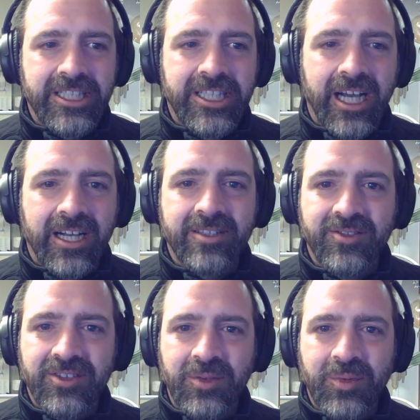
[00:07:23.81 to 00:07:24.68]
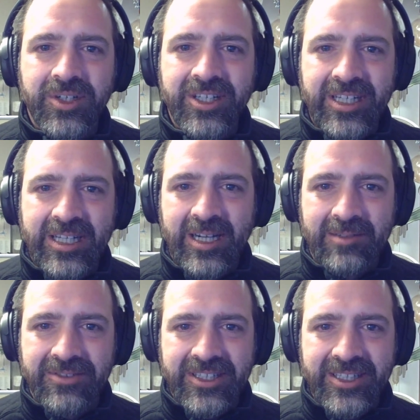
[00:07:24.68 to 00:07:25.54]
shocked. So we're going to
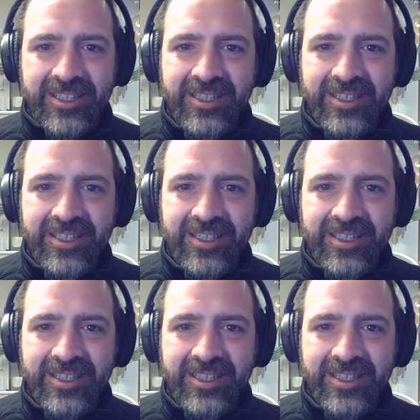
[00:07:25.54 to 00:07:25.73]
cover